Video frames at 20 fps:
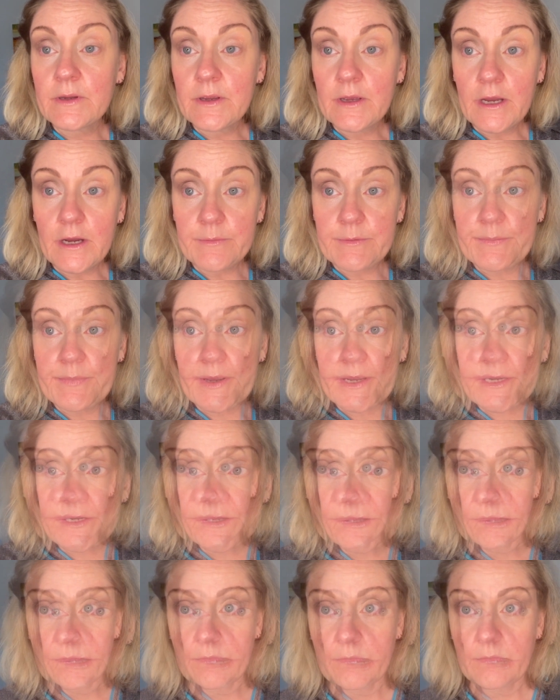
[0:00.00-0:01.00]
I'll be back in a
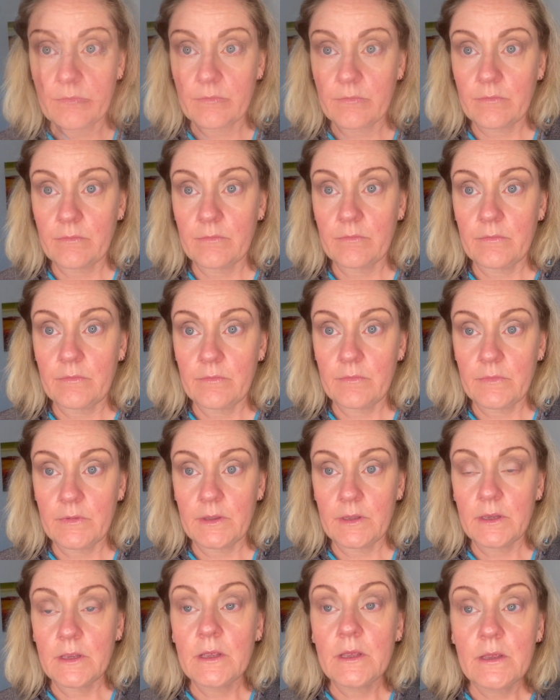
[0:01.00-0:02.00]
second.
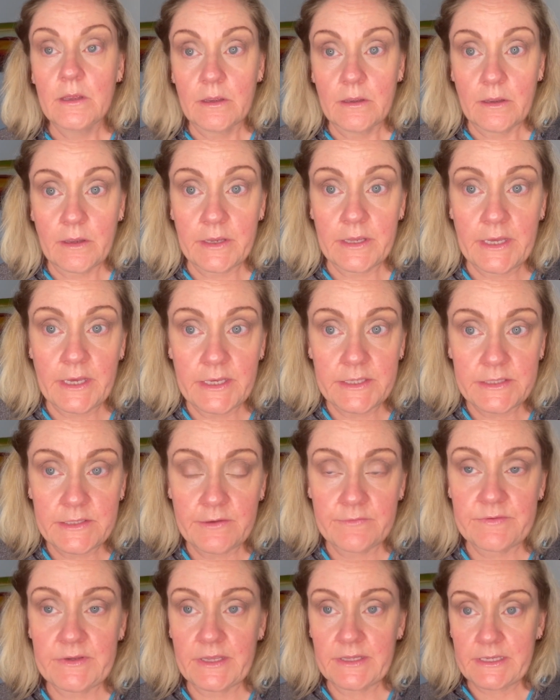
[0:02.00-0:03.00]
Okay, so
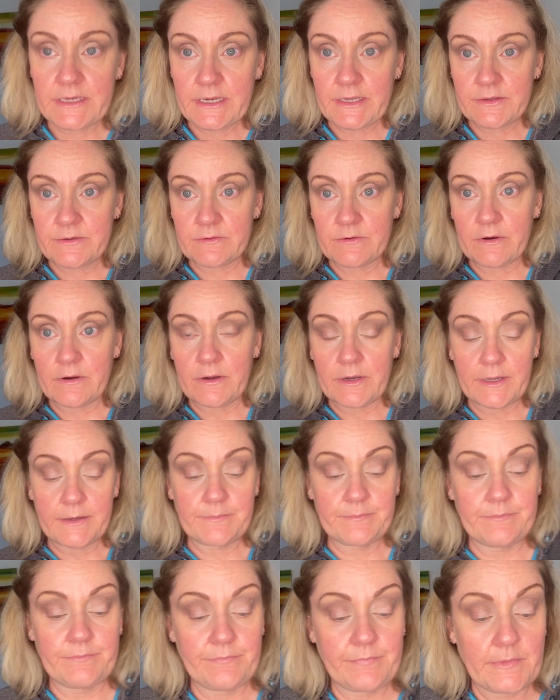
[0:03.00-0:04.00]
I've done the other eye.
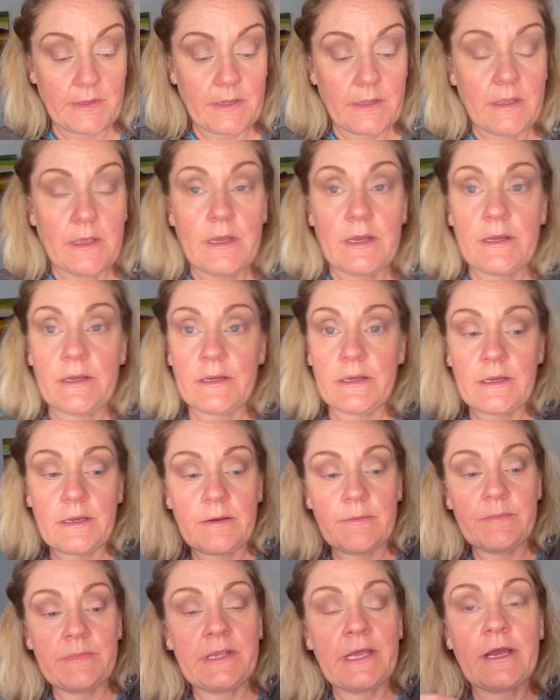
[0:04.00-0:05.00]

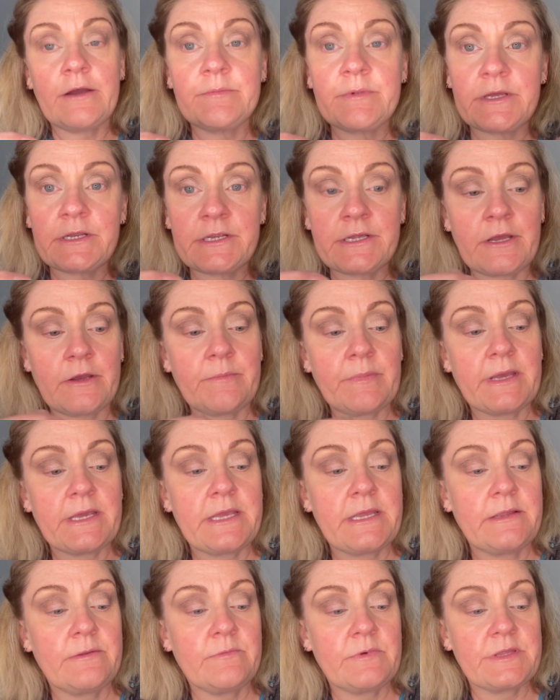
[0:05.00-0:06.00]
Now I'm going to go
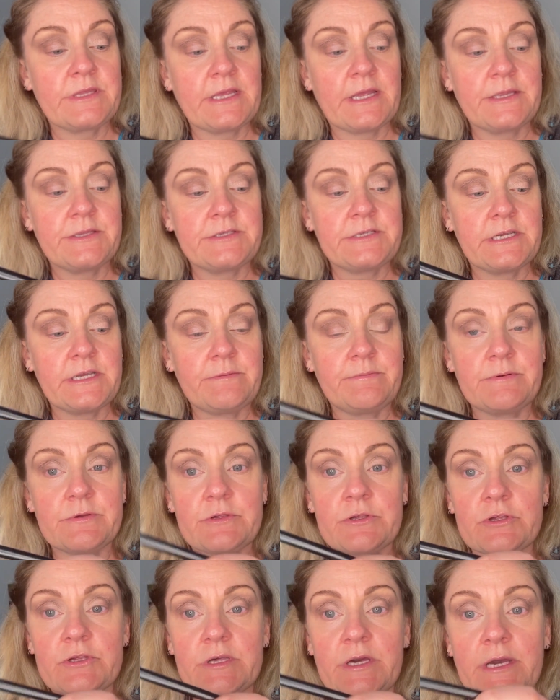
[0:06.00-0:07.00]
back in with that
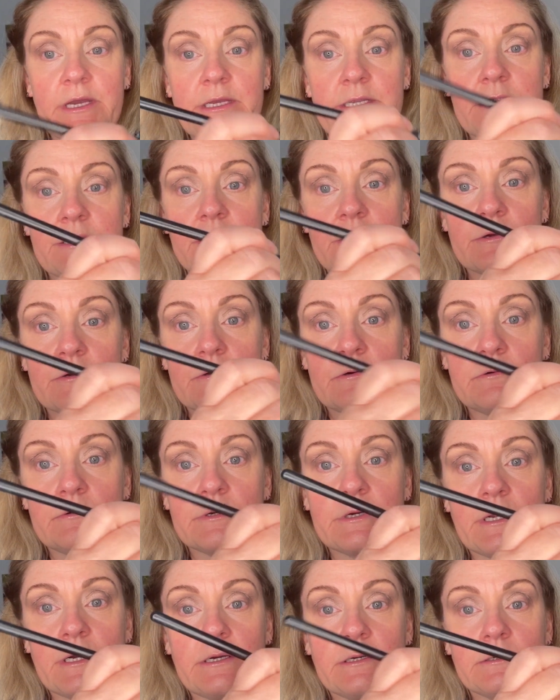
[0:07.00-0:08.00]
deepest shade in the
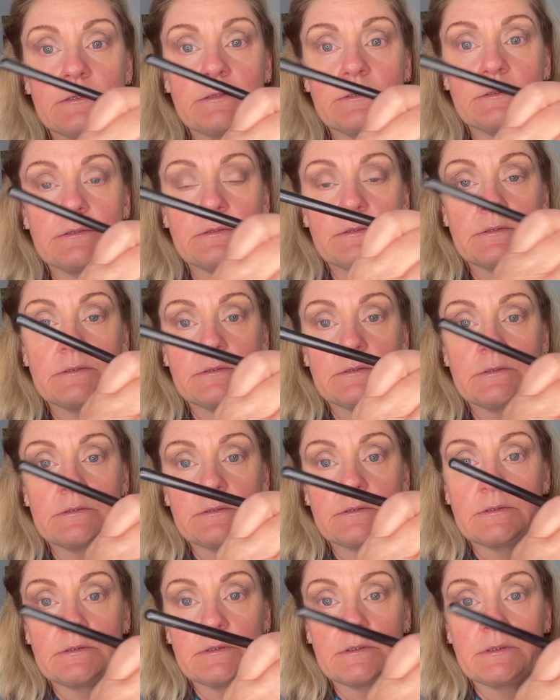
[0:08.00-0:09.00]
corner,
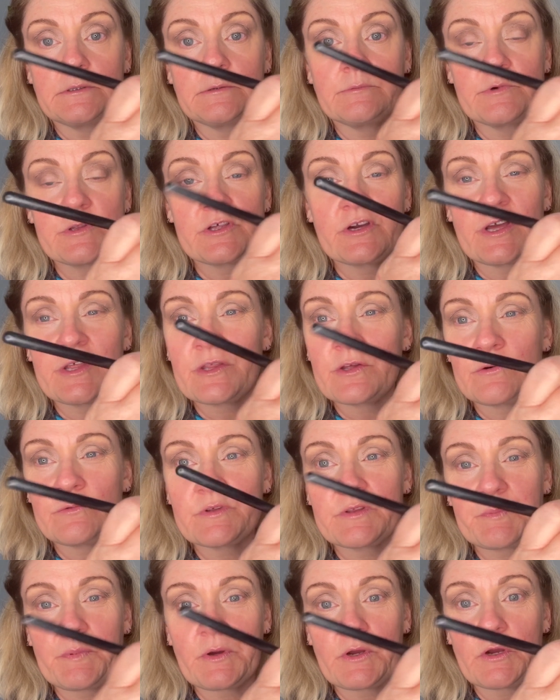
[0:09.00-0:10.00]
which I thought
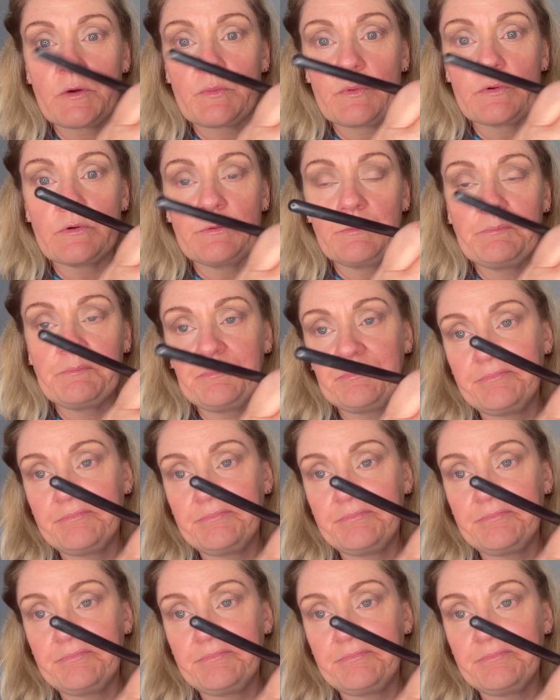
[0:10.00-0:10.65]
was purple.